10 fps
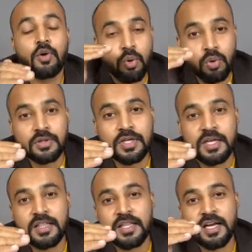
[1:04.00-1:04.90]
growth
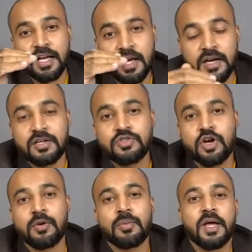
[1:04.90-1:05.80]
in their current
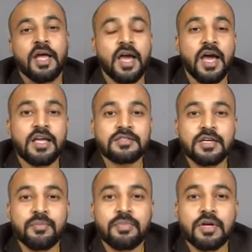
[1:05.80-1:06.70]
job as
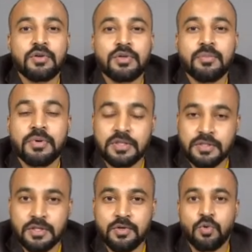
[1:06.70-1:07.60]
compared to the
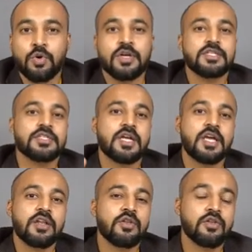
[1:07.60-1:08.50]
person who is
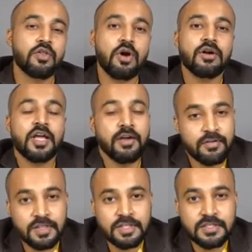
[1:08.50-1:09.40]
not
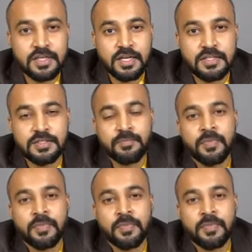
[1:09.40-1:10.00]
having the skills.